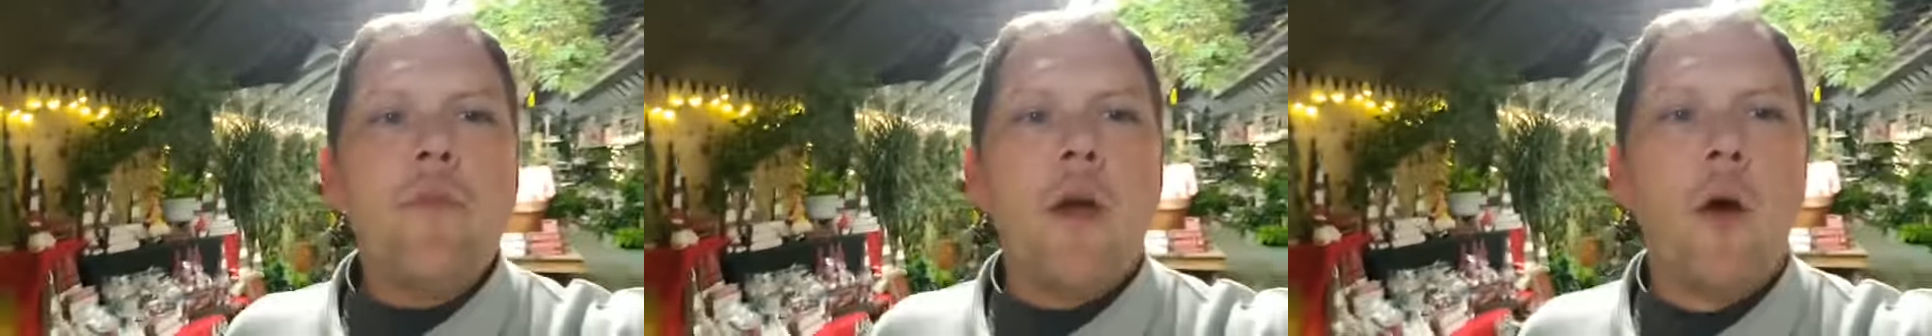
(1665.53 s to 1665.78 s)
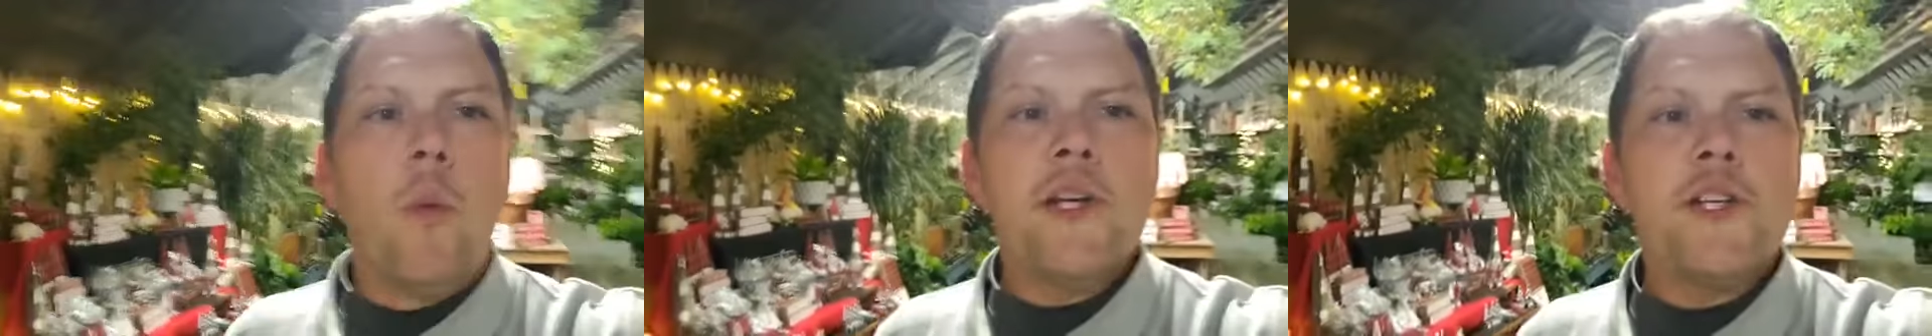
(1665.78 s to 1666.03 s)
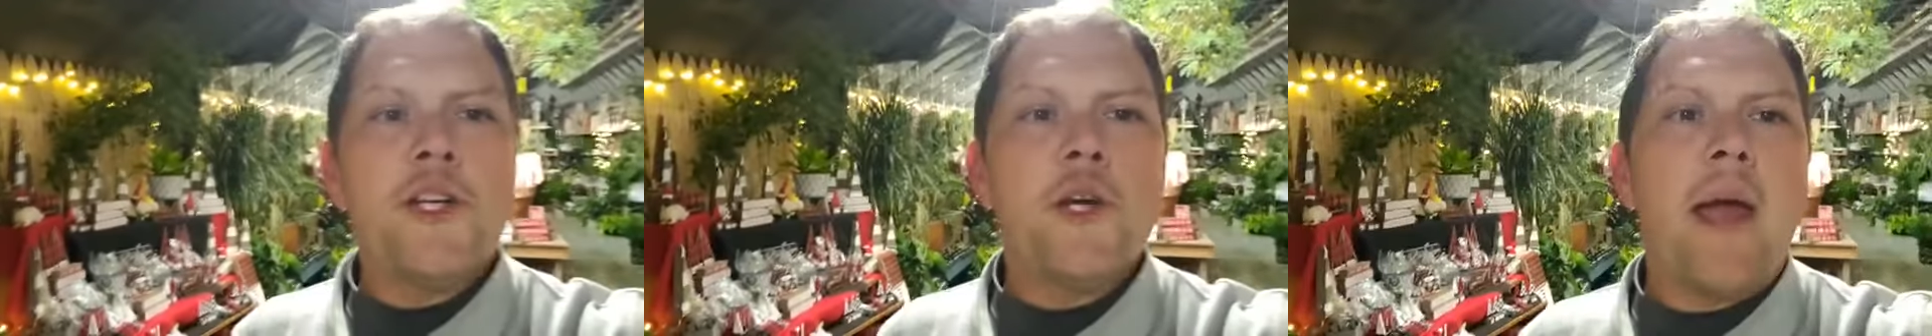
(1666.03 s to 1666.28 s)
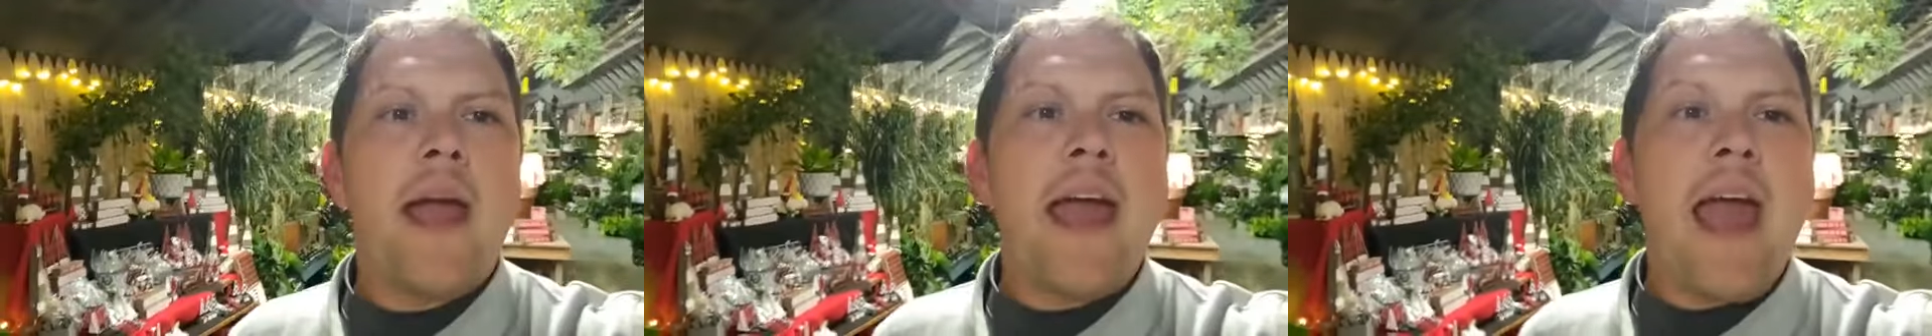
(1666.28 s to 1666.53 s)
I'll wish you
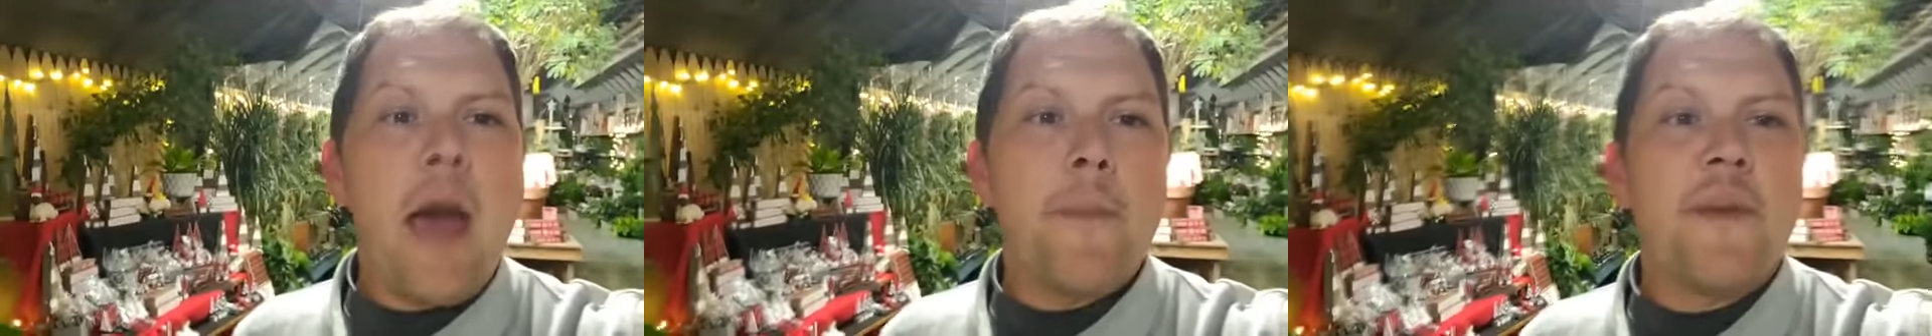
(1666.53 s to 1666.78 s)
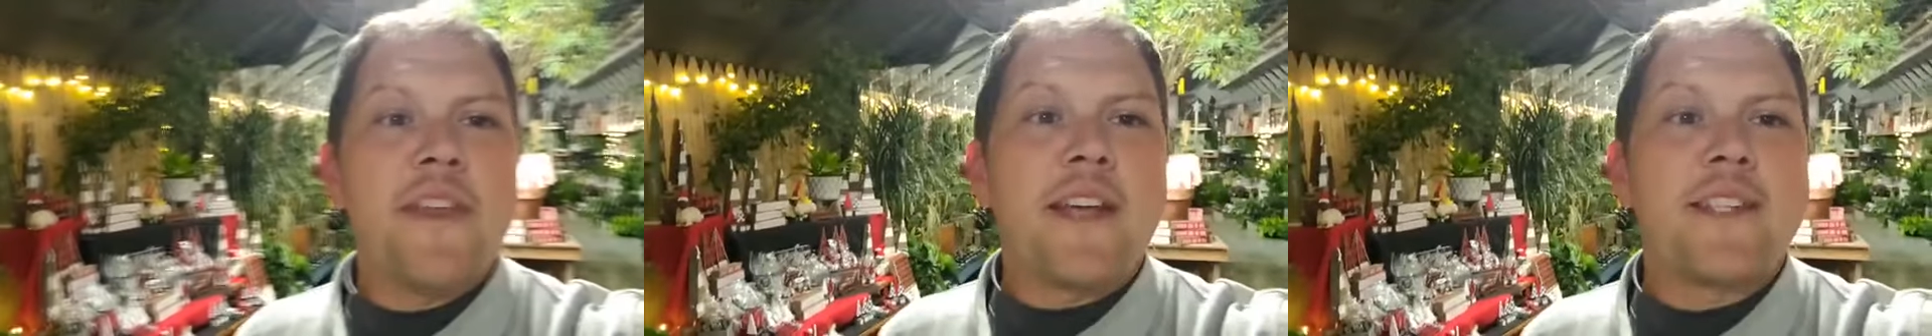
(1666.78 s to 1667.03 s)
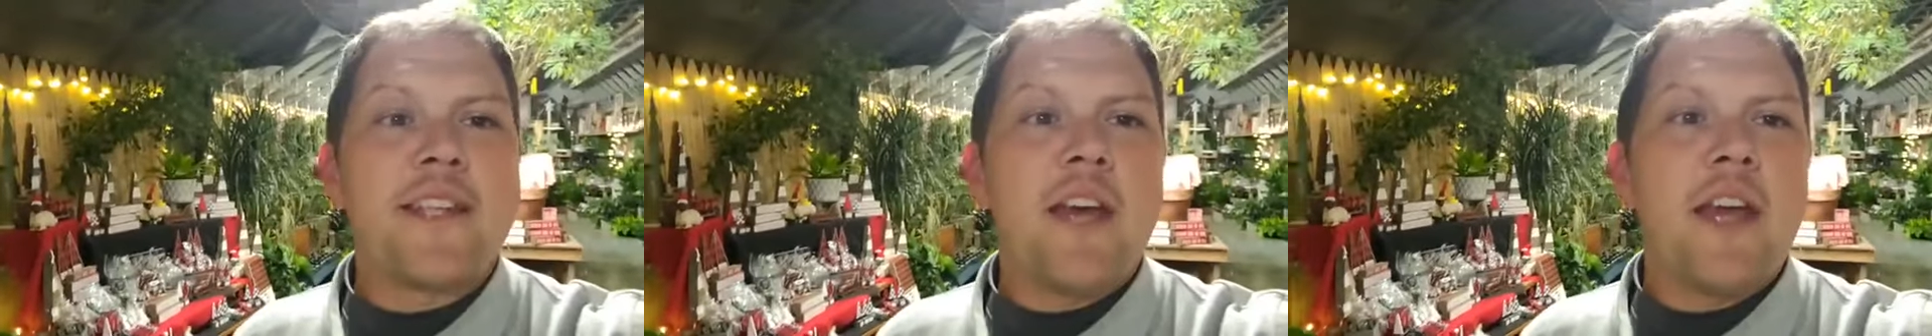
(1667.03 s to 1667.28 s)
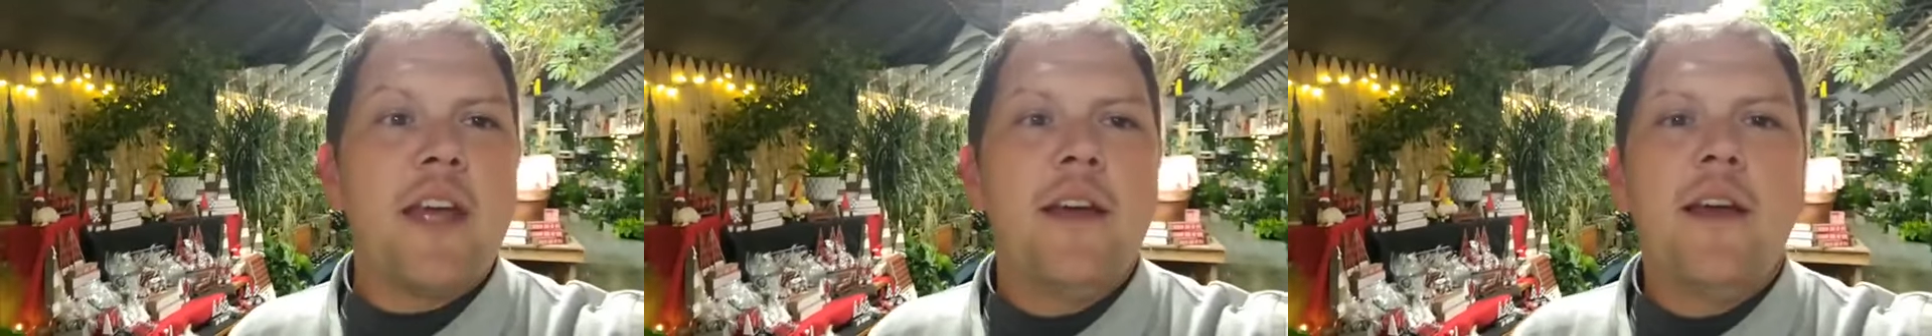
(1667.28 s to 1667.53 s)
a happy
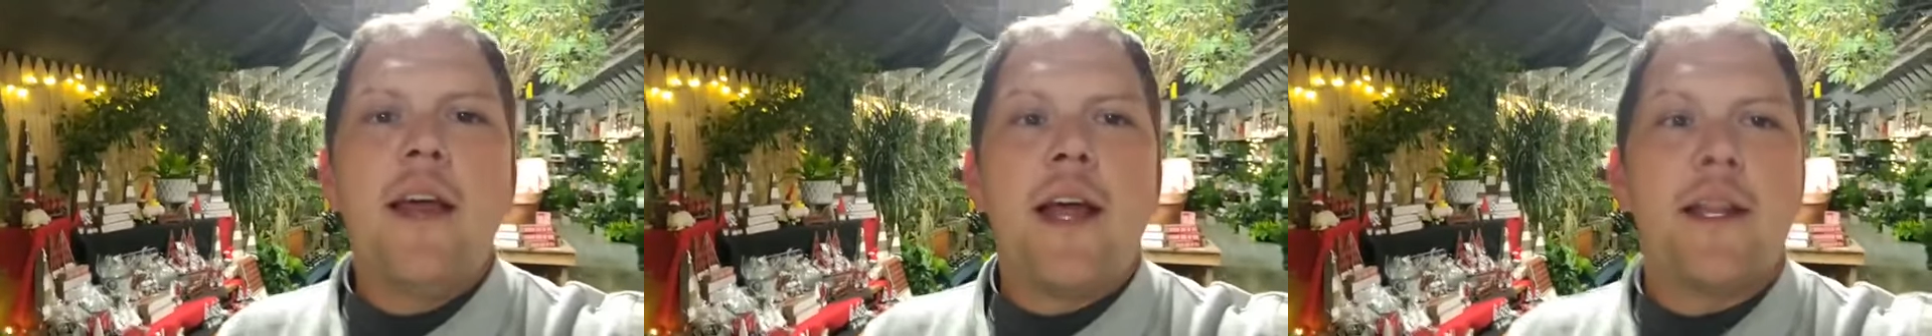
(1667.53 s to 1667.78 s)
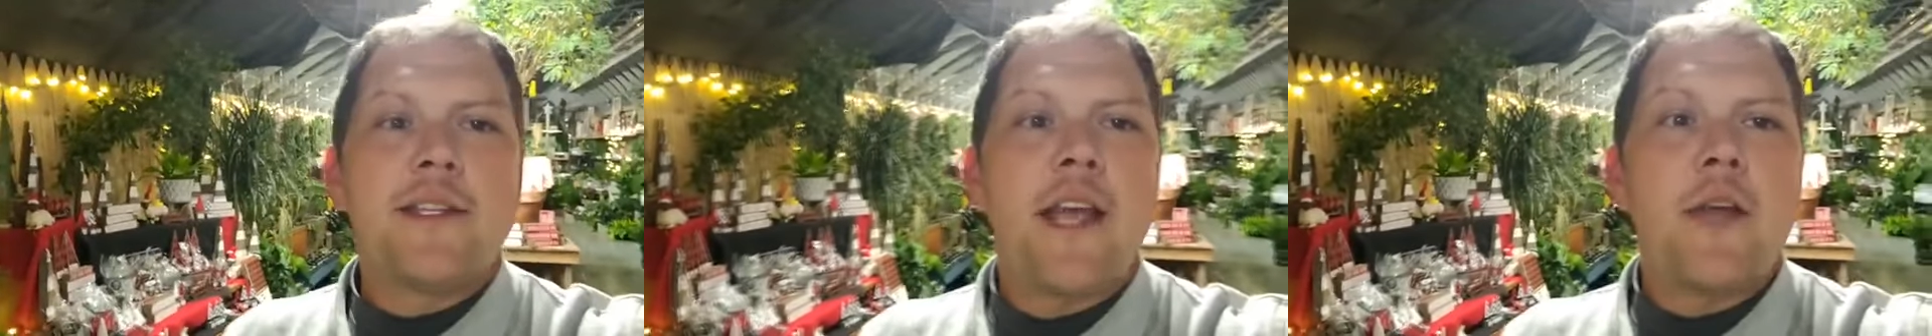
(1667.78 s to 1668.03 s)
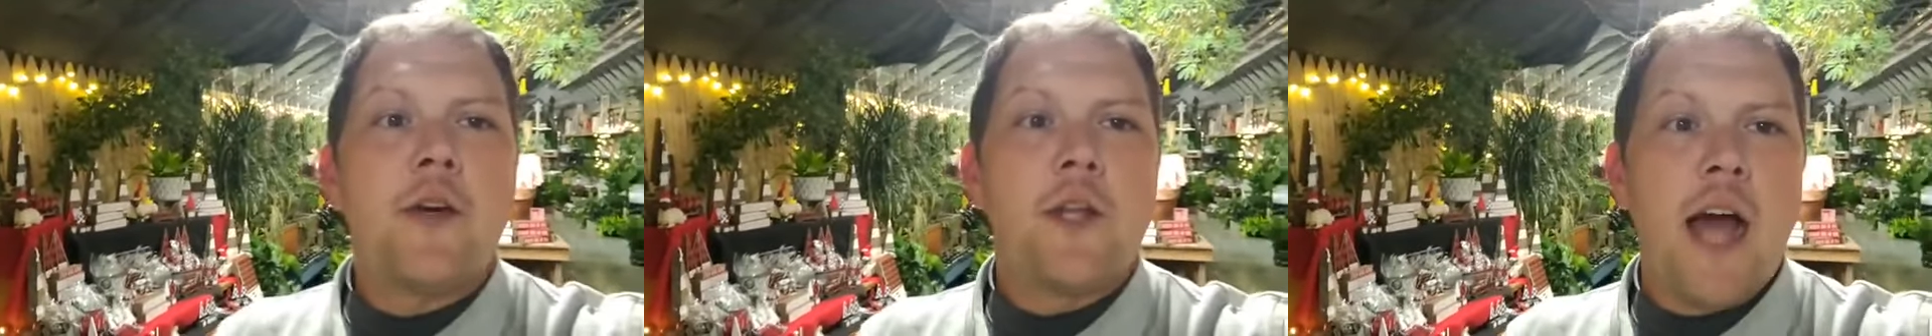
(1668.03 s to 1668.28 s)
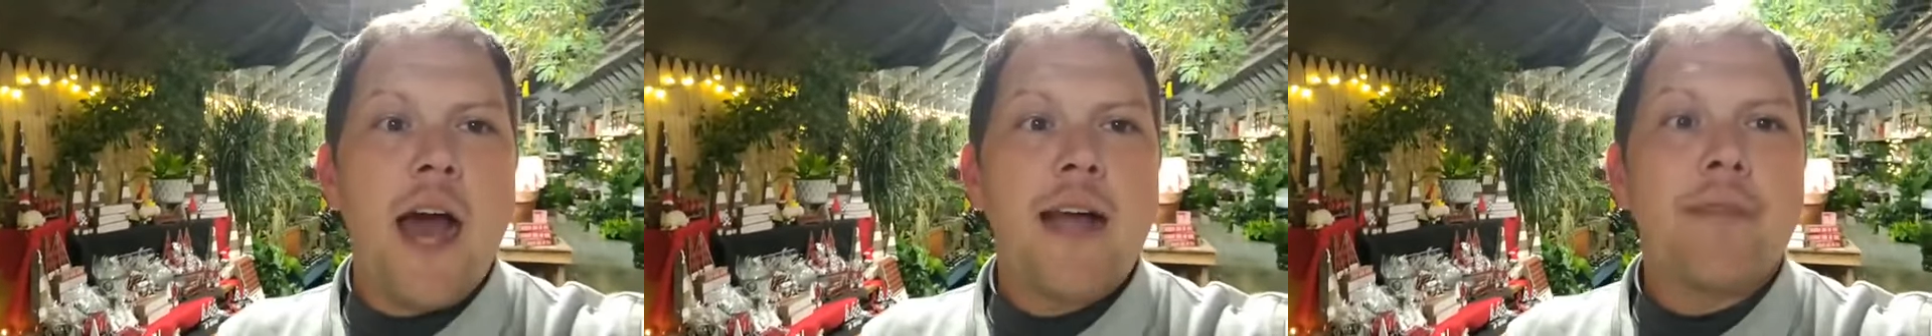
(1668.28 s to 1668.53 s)
Thanksgiving and say good
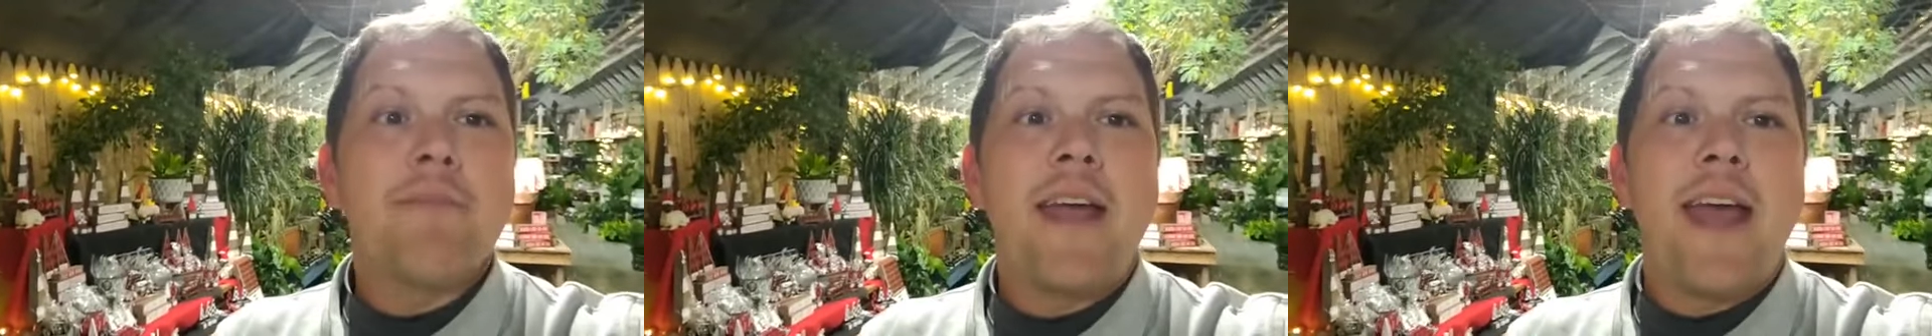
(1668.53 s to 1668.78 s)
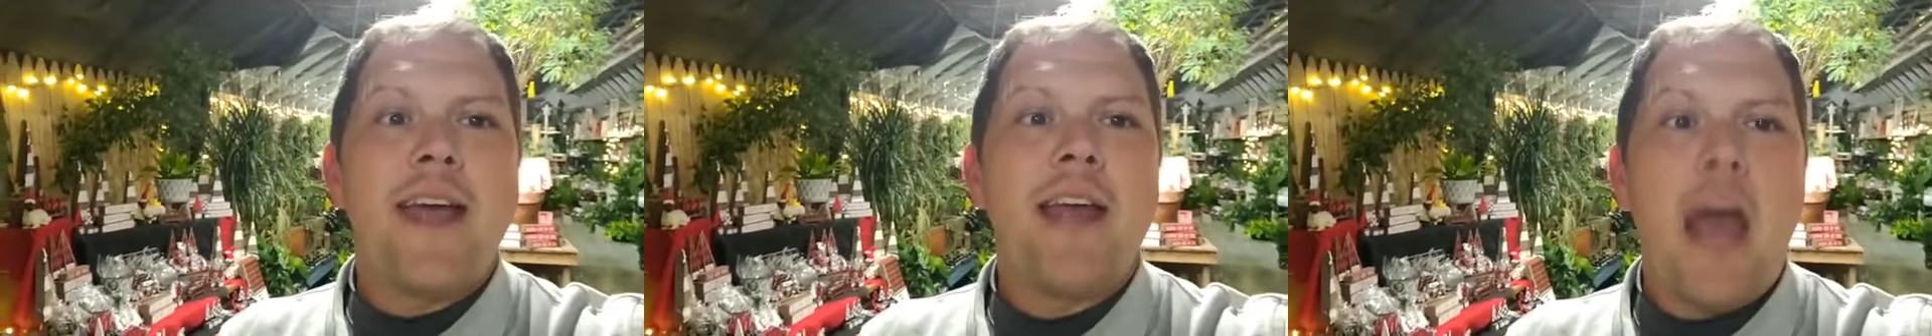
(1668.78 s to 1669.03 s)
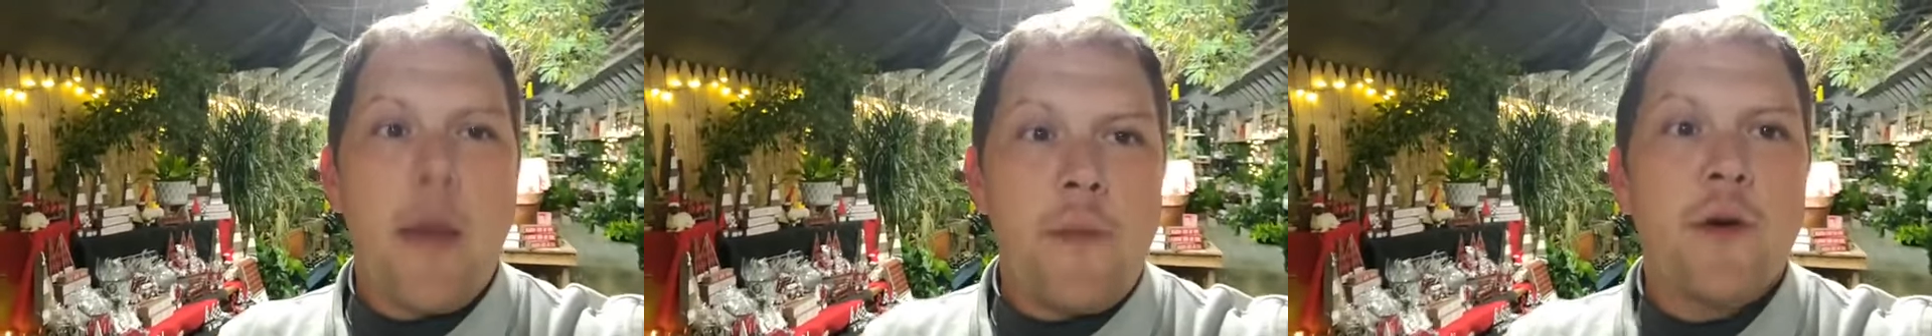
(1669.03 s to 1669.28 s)
luck and happy